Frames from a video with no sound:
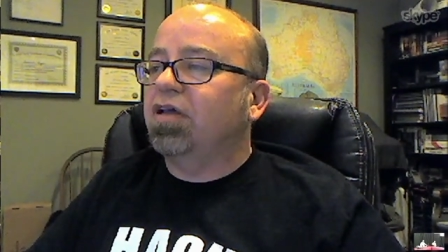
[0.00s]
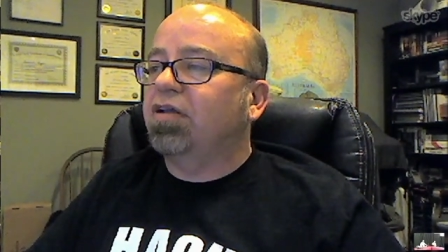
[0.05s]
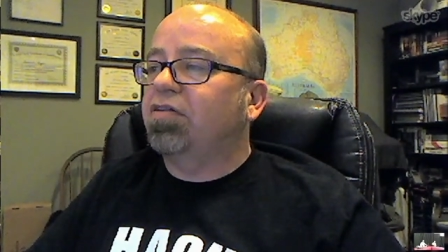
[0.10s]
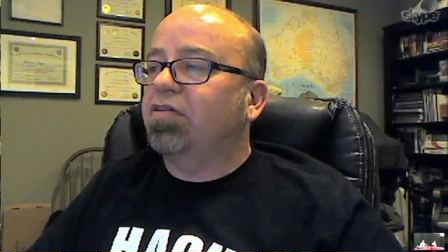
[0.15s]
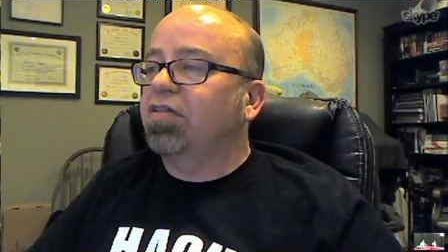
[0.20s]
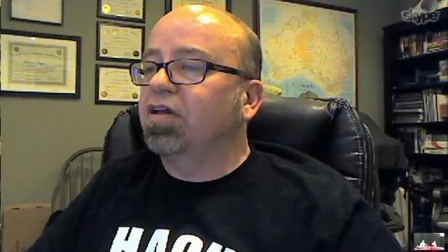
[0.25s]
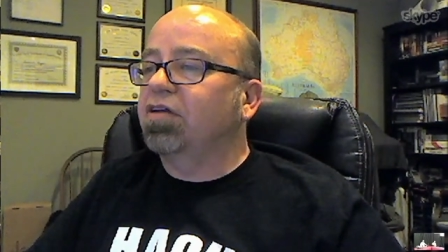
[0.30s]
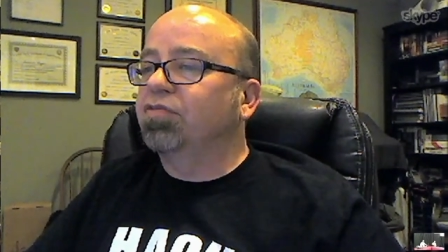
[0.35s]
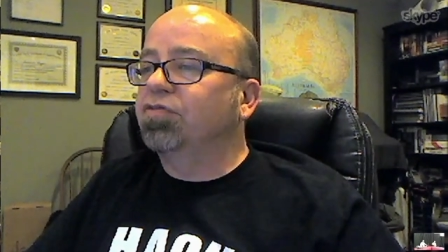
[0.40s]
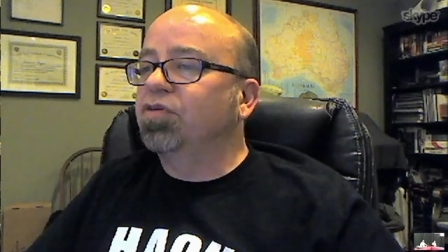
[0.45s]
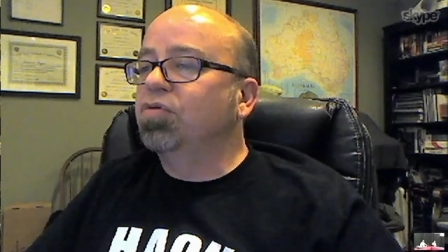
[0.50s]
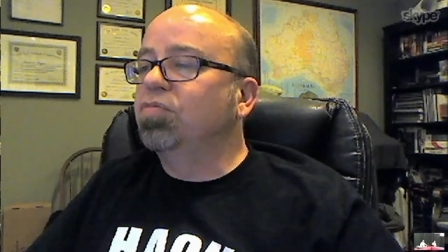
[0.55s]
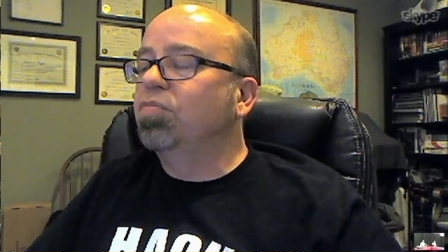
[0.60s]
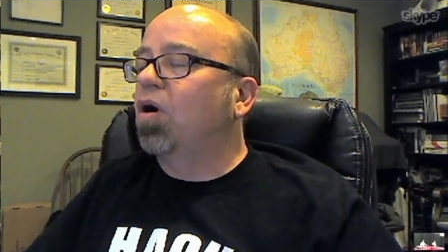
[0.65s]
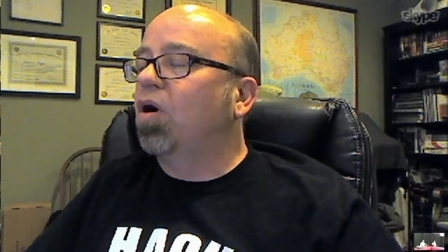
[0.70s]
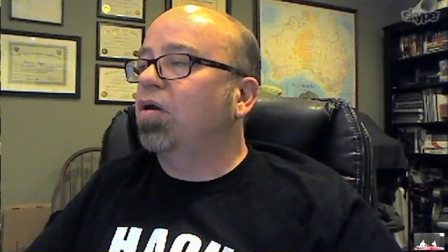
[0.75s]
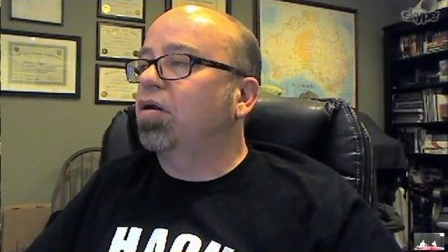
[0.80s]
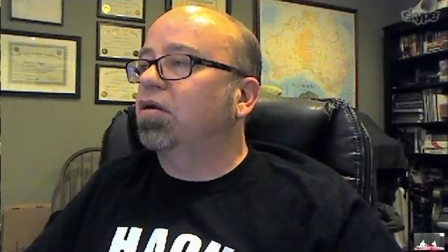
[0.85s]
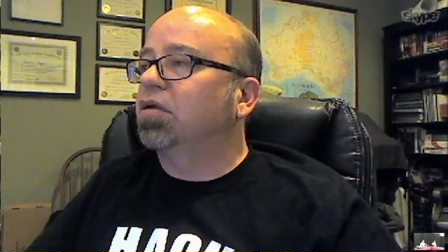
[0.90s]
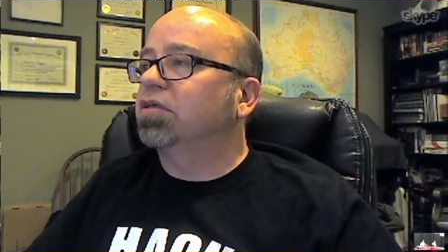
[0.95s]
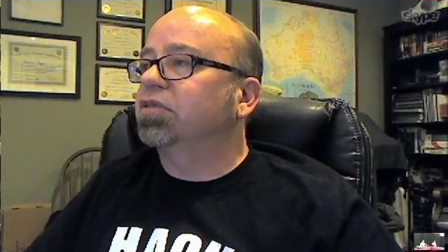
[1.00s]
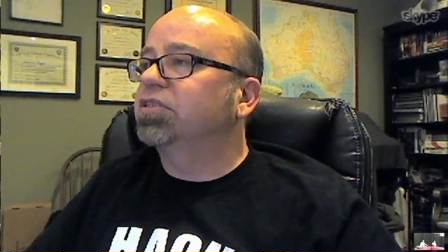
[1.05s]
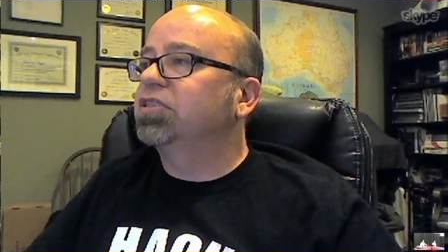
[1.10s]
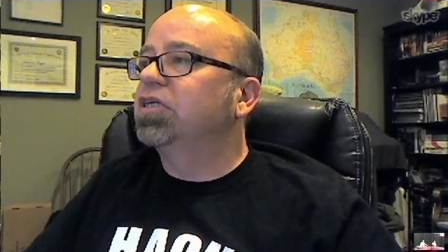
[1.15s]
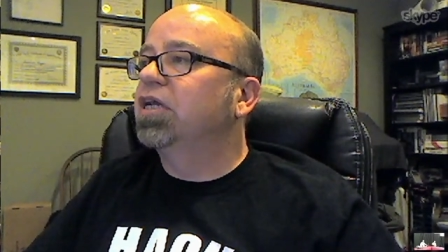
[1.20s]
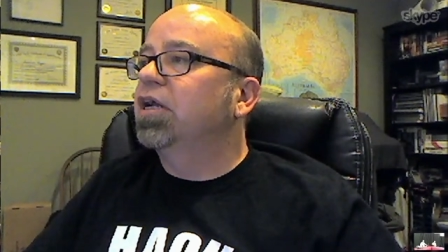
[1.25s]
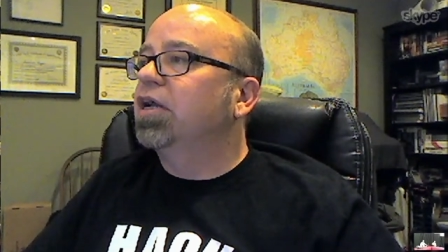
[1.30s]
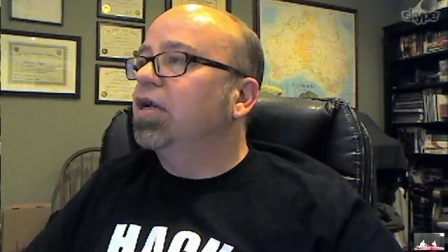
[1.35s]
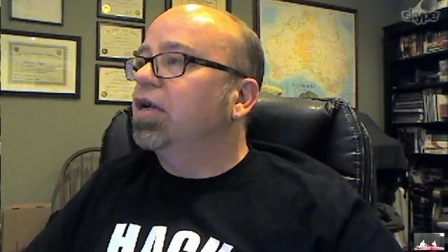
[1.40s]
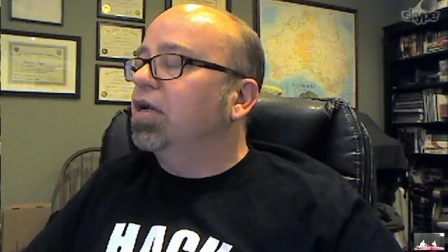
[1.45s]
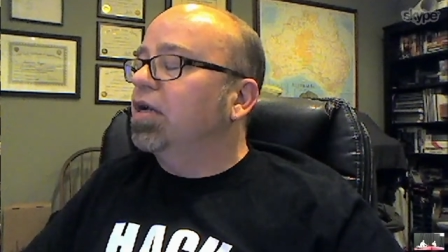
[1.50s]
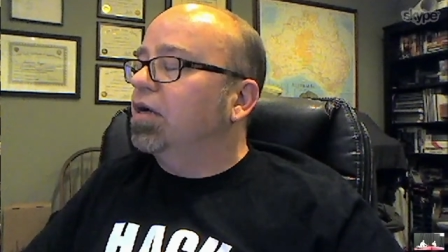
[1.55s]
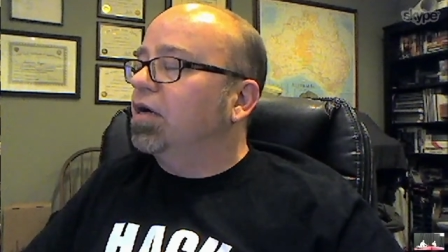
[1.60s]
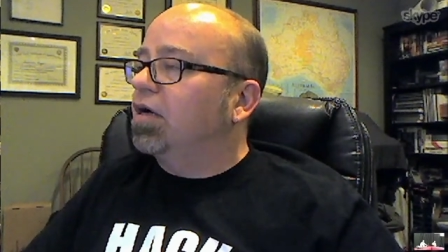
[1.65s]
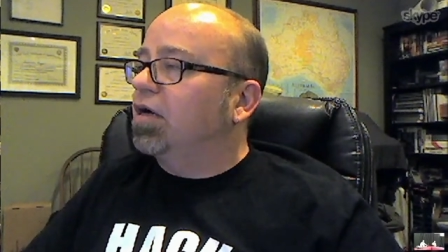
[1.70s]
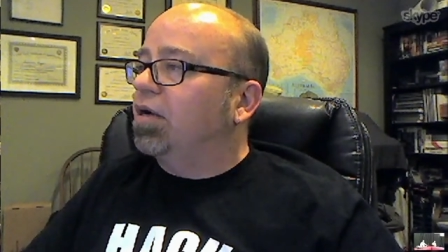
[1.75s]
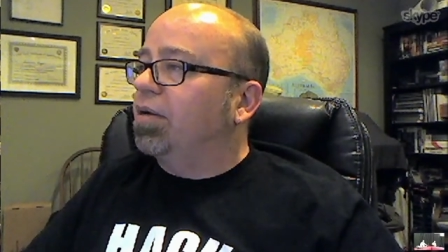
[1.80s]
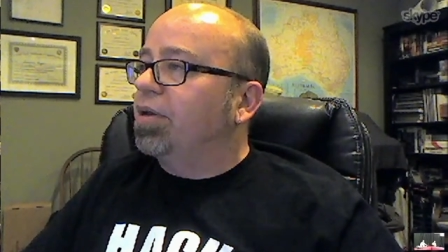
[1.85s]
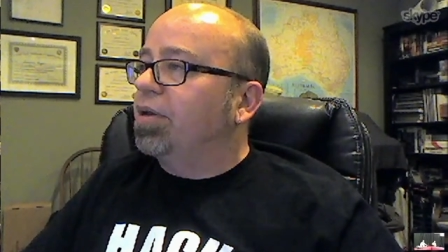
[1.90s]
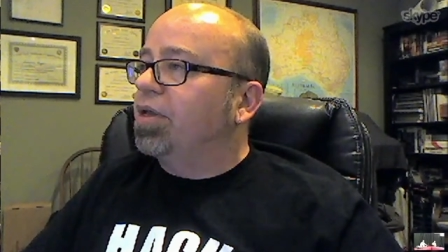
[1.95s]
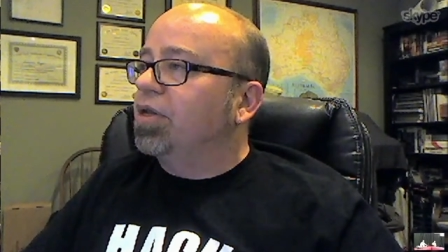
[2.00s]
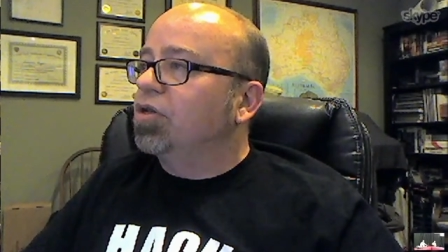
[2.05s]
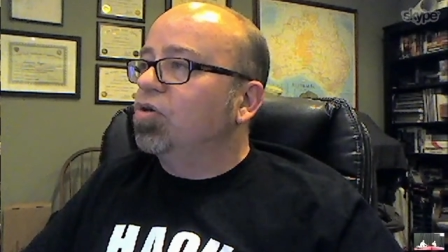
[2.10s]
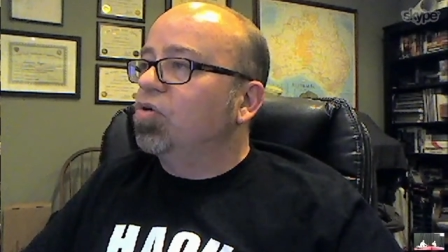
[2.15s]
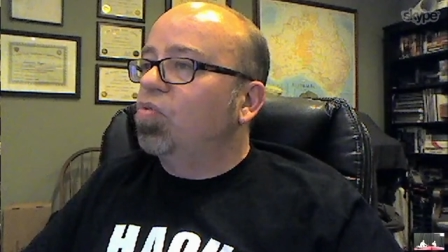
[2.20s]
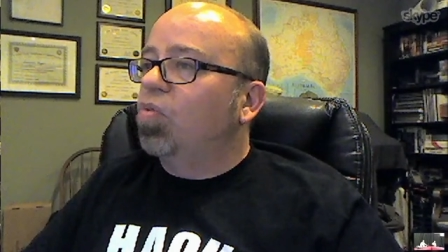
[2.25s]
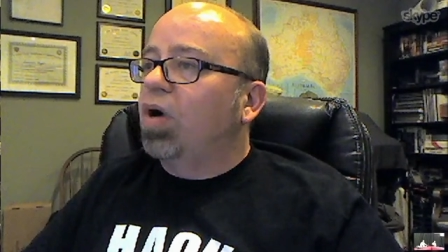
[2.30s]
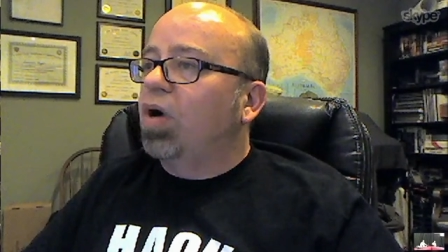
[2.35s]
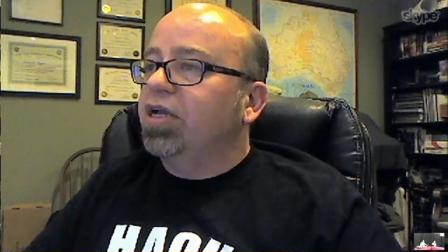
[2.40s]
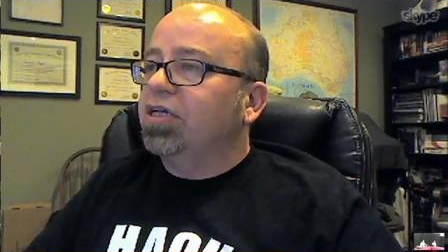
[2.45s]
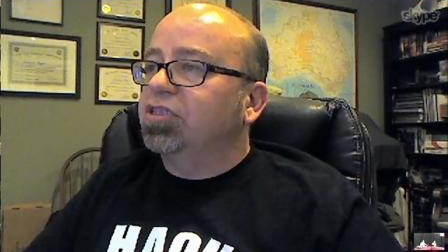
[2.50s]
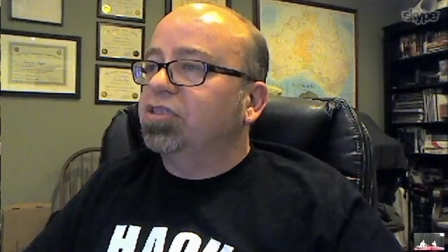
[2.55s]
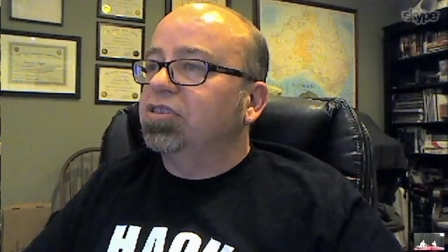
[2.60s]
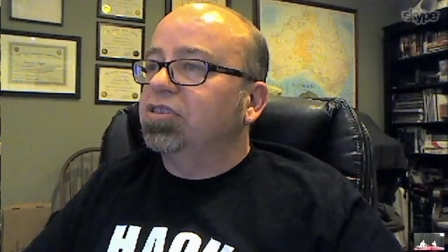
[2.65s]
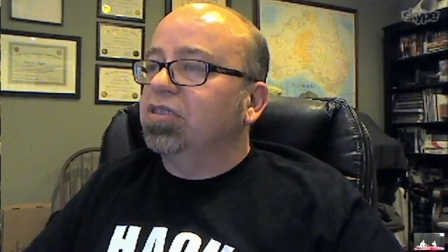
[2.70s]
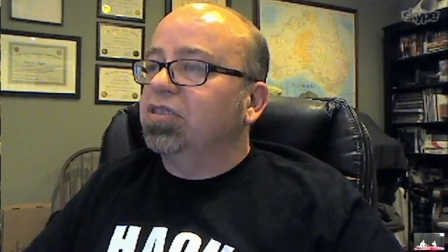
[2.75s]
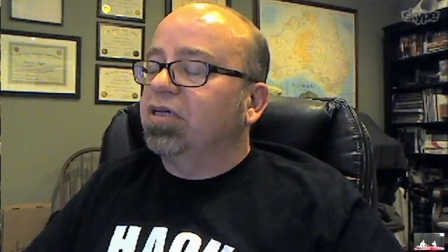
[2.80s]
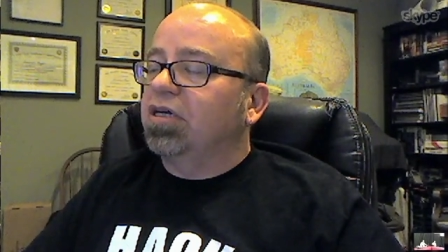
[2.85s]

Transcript: and think of new models uh, in new ways.